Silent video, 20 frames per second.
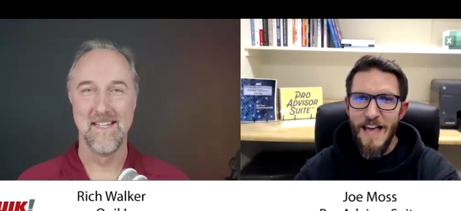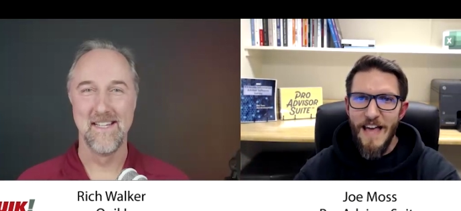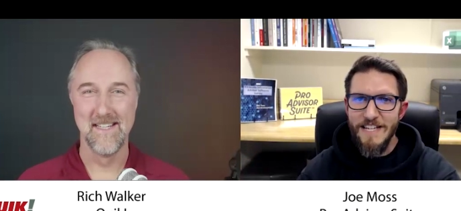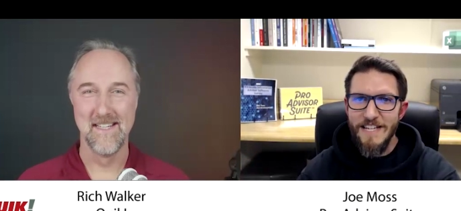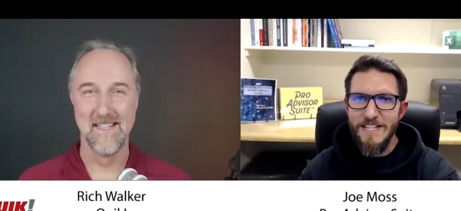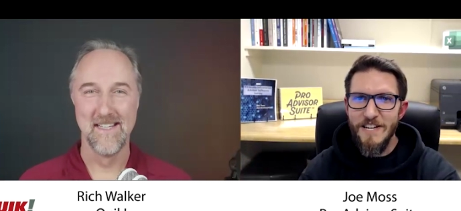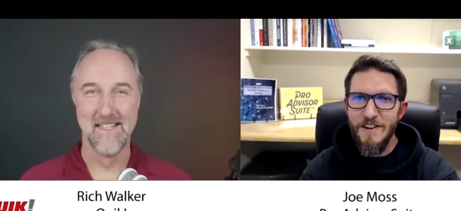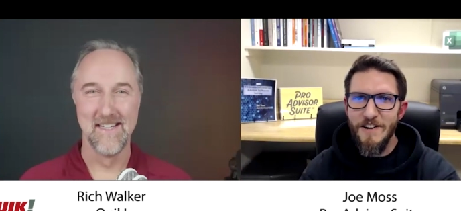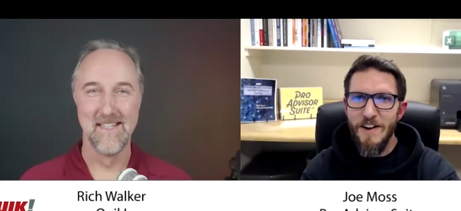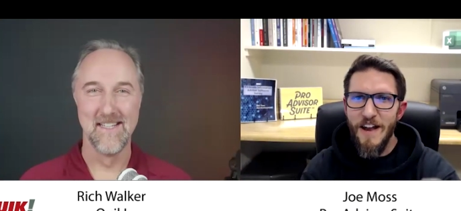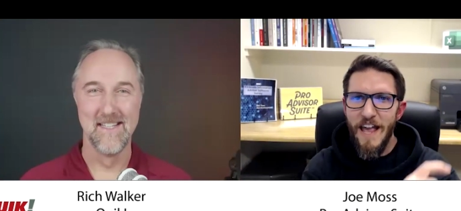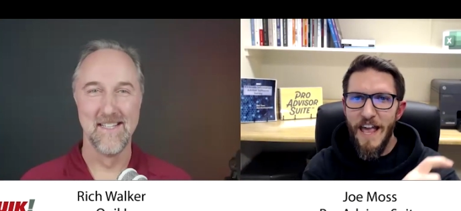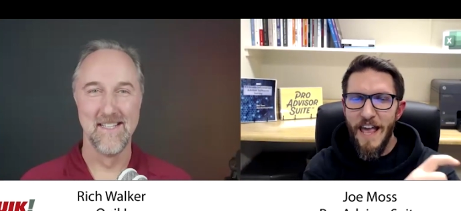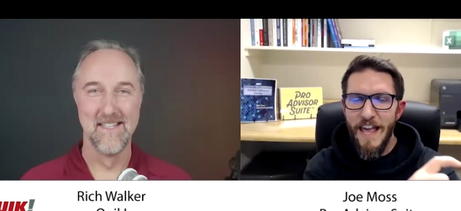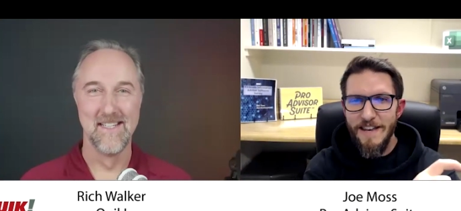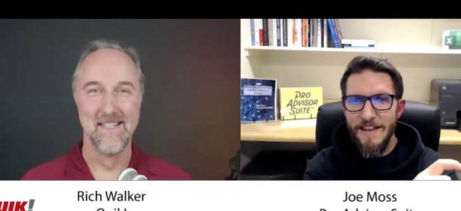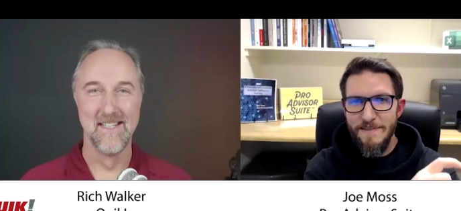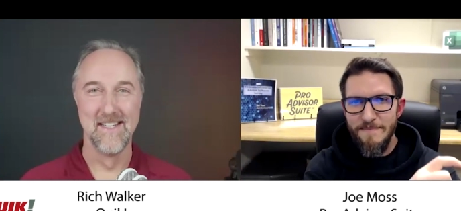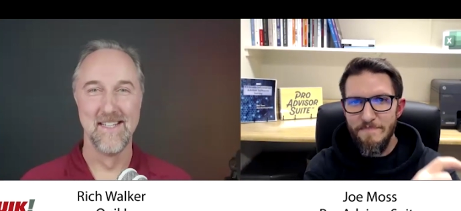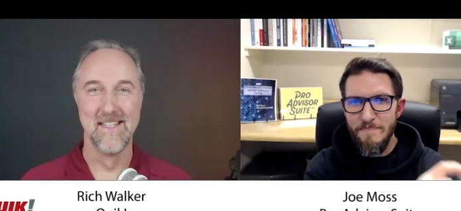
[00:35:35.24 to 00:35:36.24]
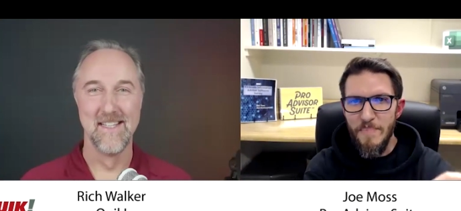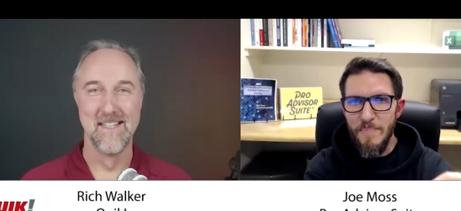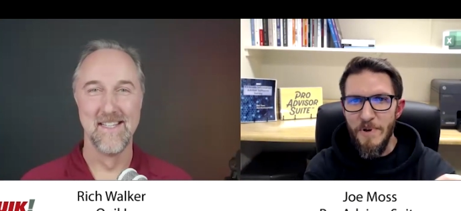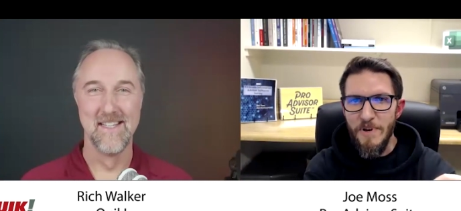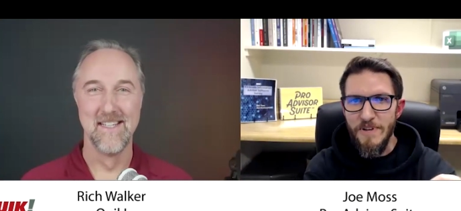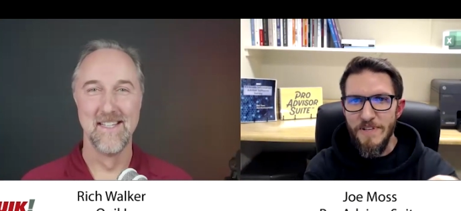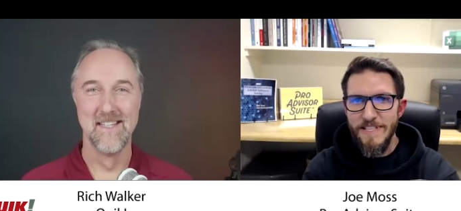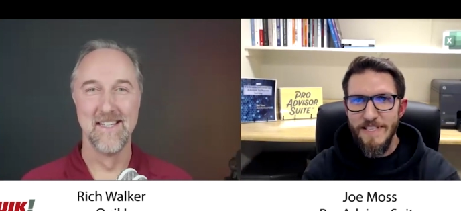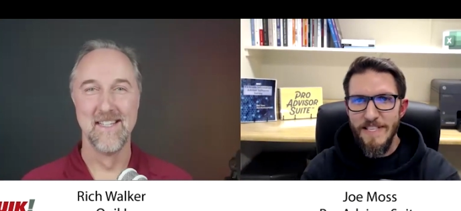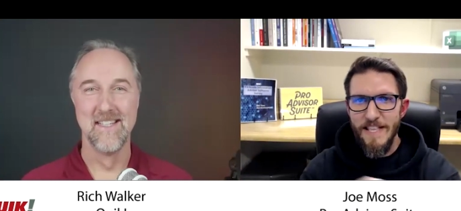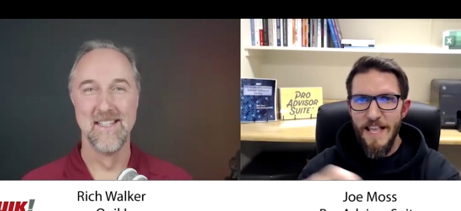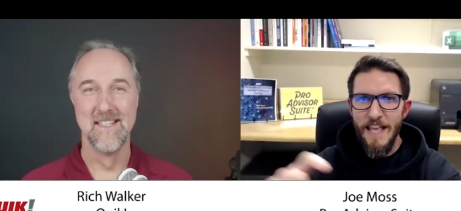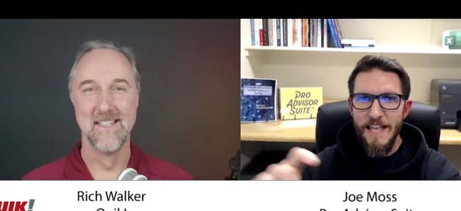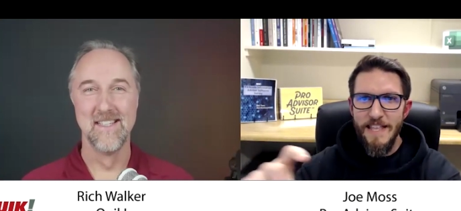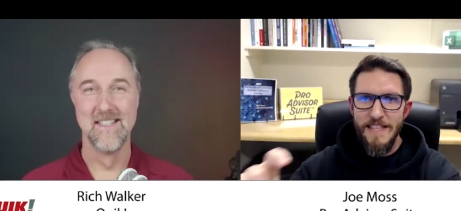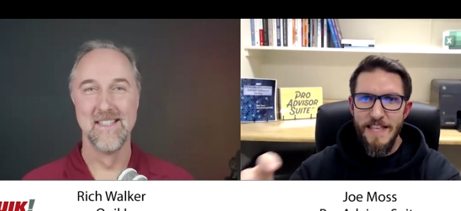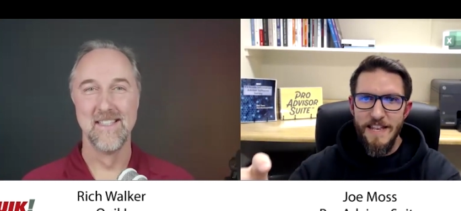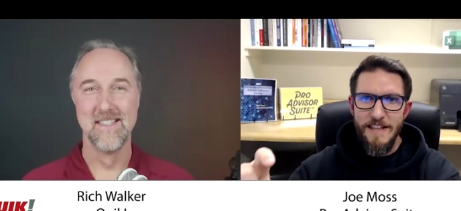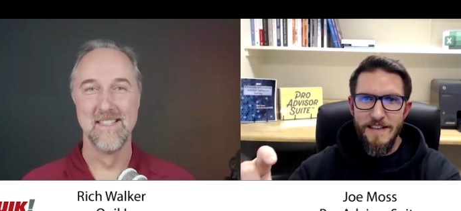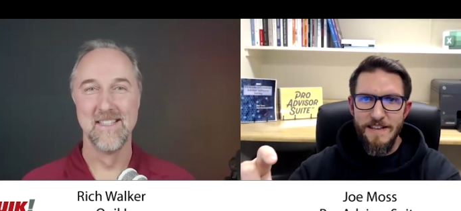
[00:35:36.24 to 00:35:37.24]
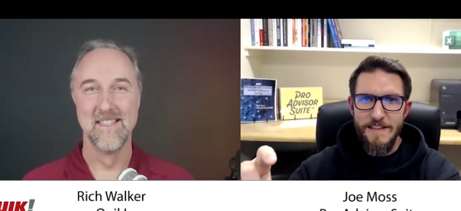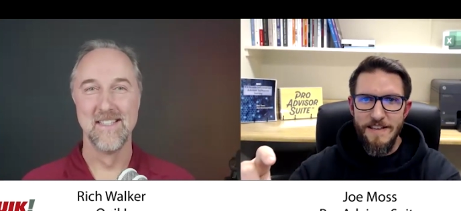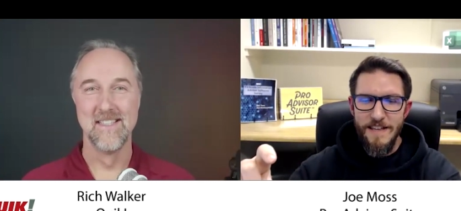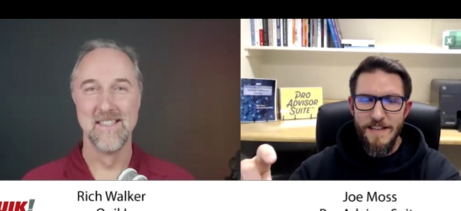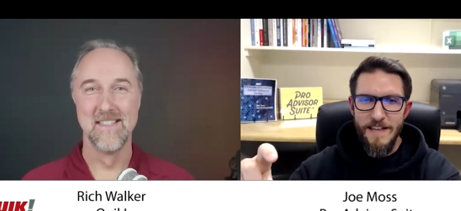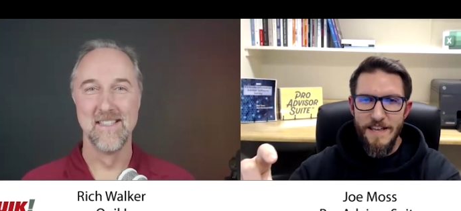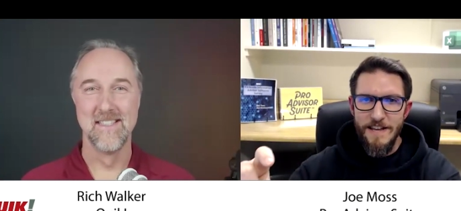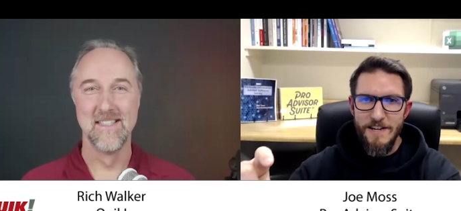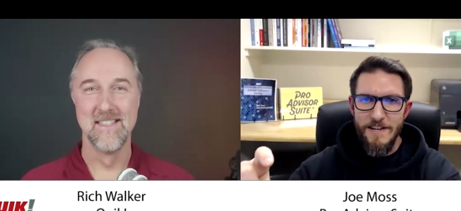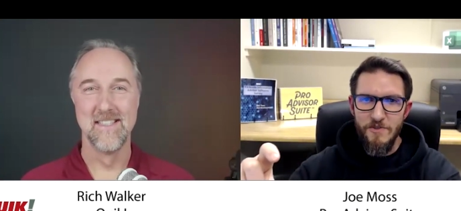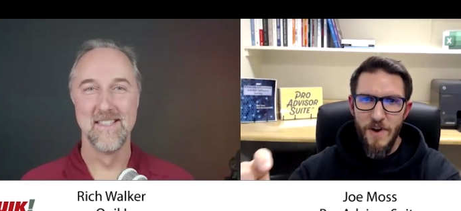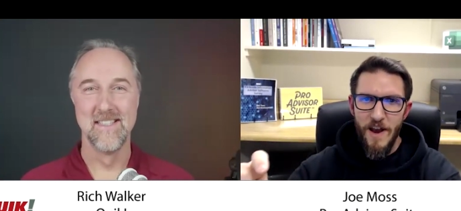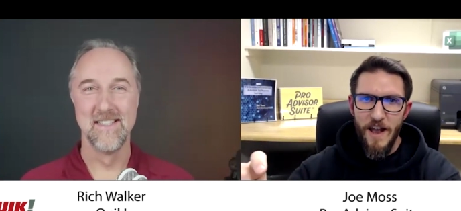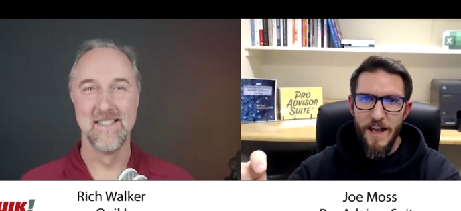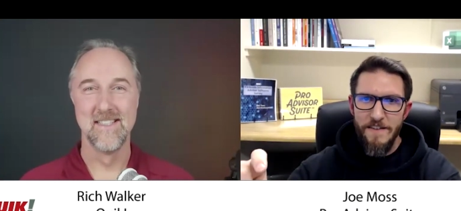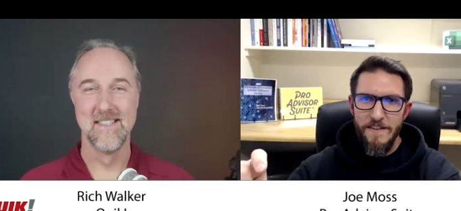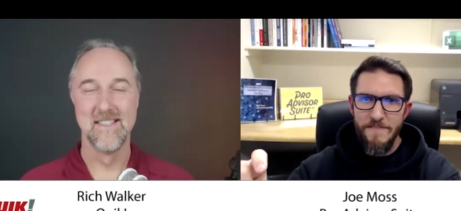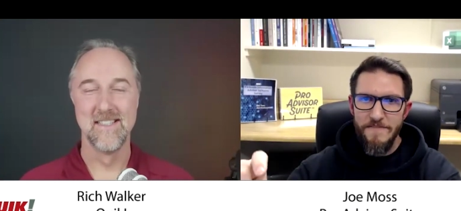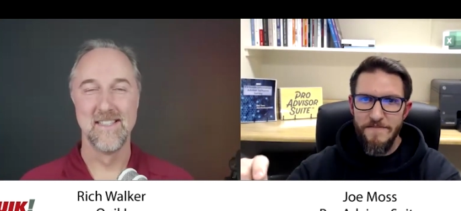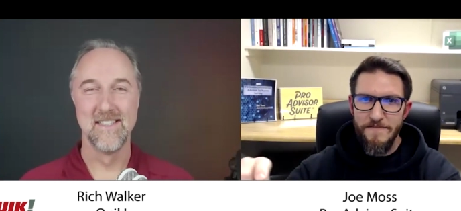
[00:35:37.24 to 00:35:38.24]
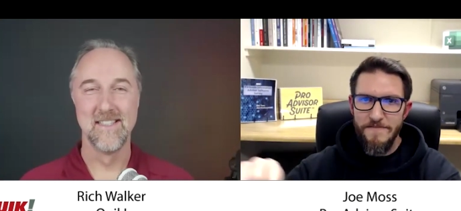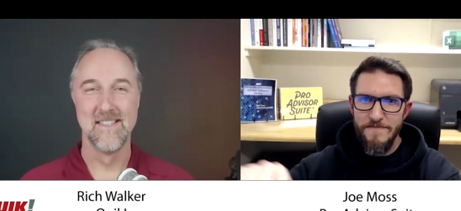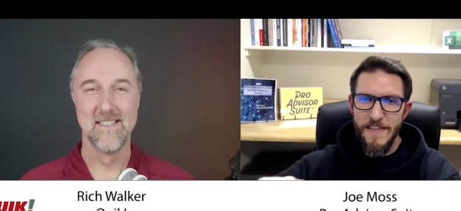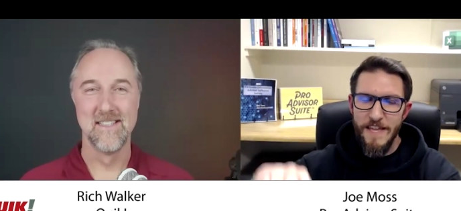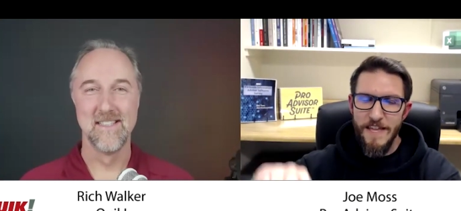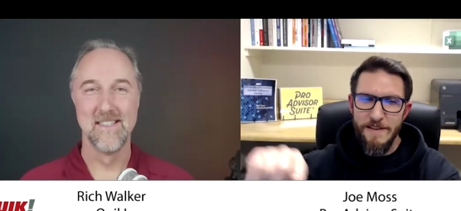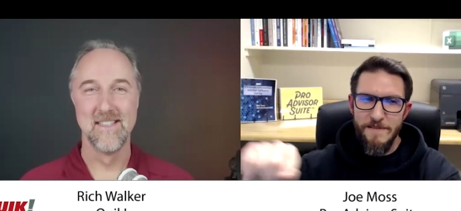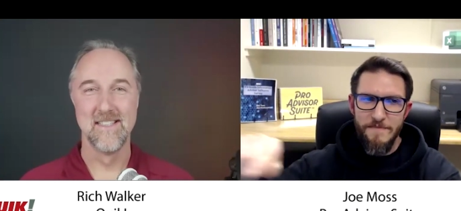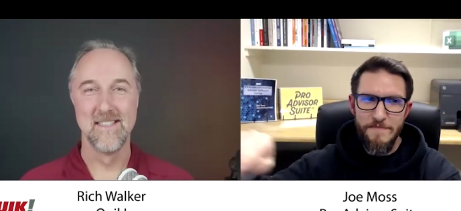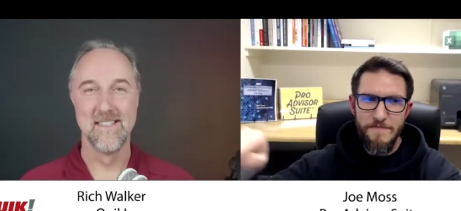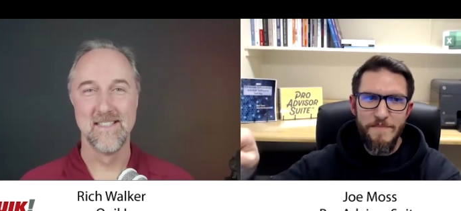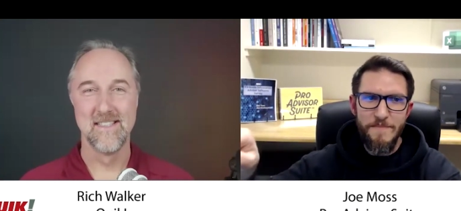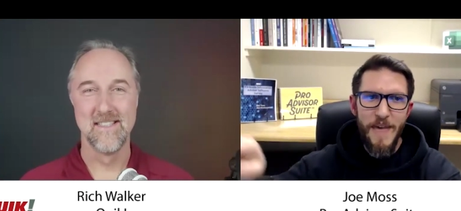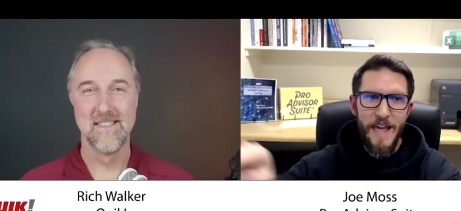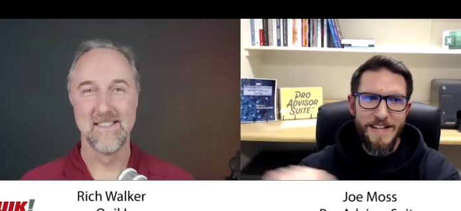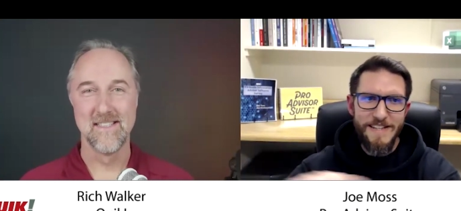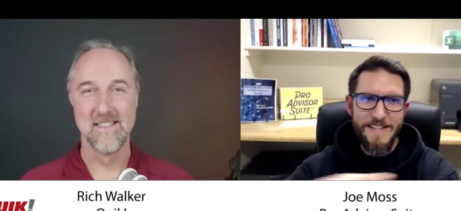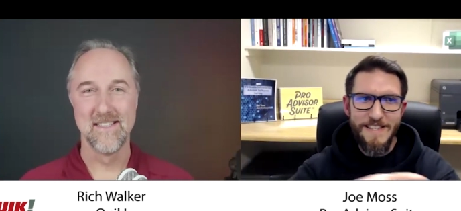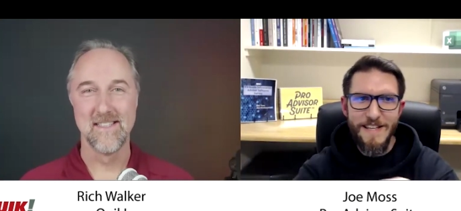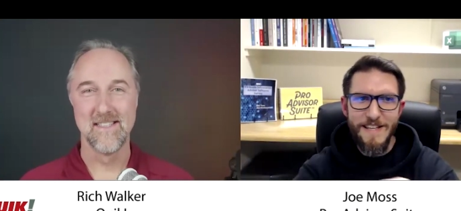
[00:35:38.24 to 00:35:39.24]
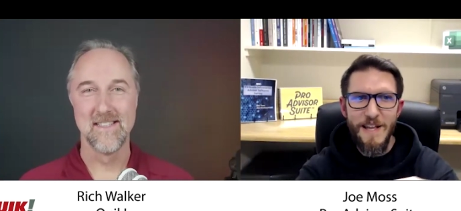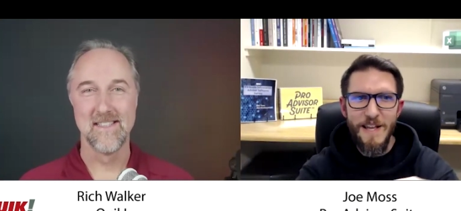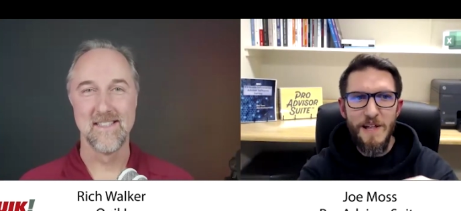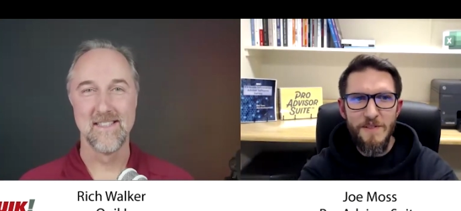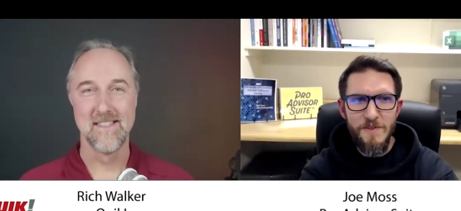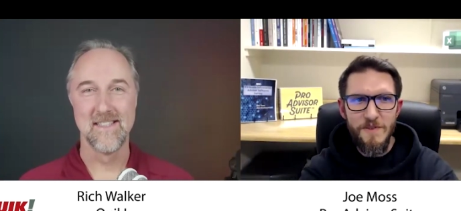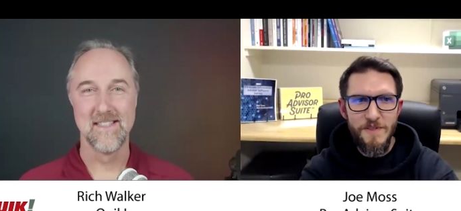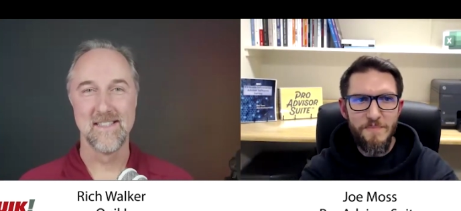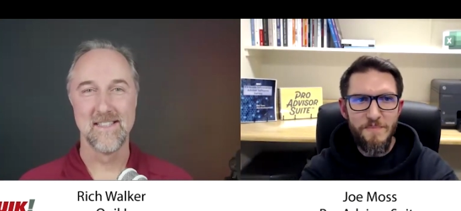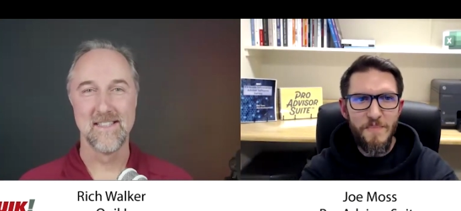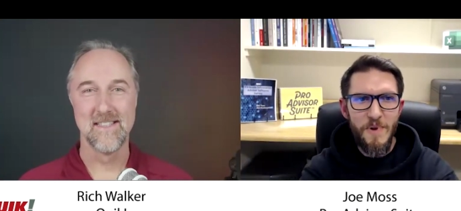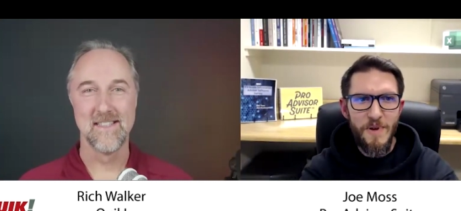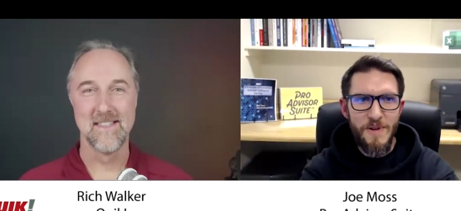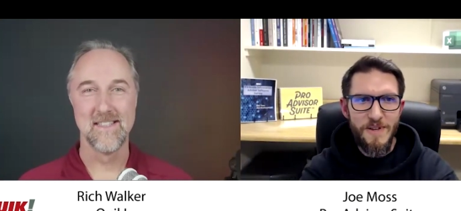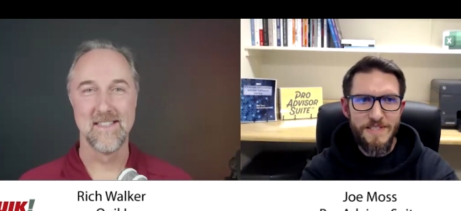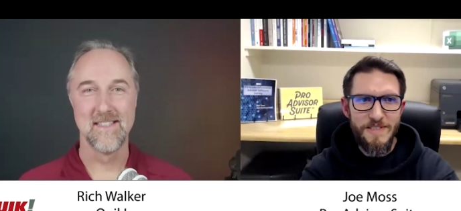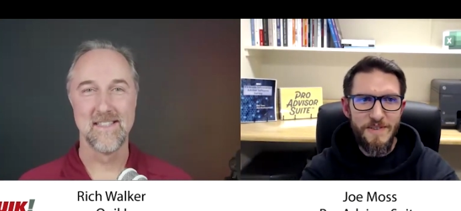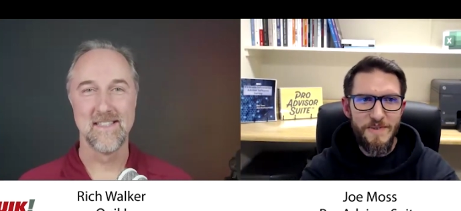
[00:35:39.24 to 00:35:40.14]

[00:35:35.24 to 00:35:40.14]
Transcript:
Speaker 1: last year, I had books and then a, a graph that matched the color of the book.